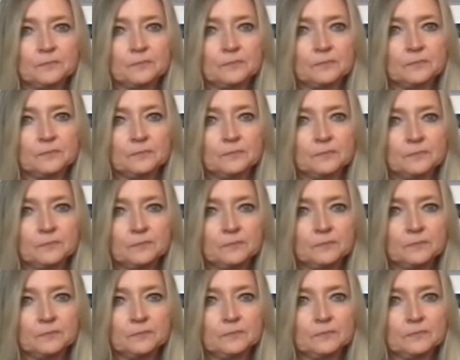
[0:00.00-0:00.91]

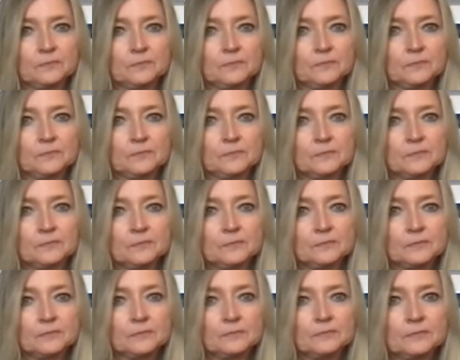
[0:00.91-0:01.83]

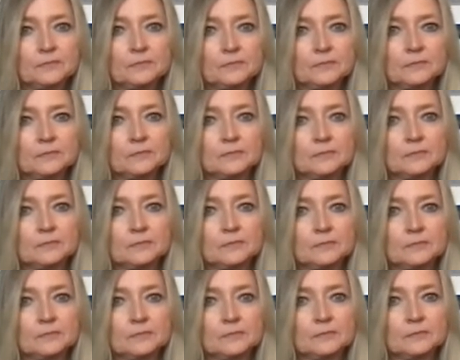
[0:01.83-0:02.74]

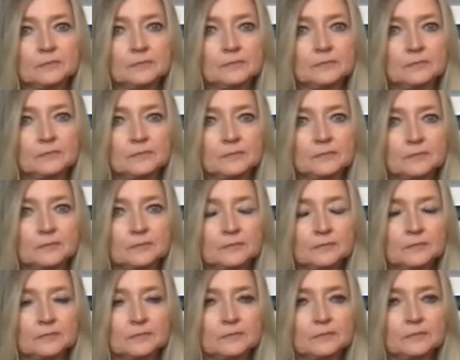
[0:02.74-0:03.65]

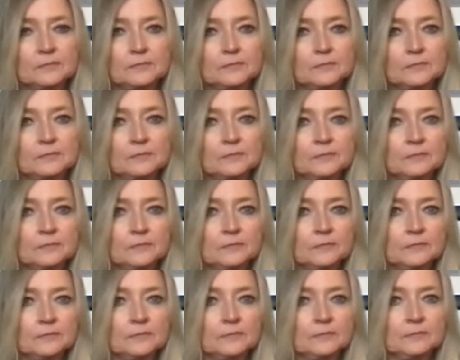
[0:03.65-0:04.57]

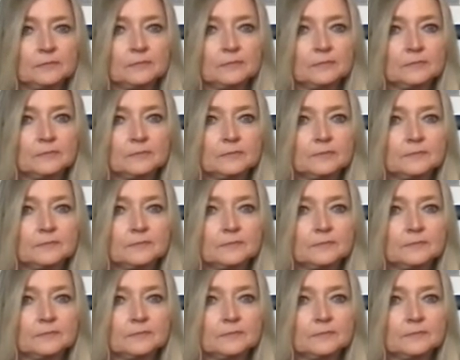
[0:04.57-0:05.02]
(not speaking)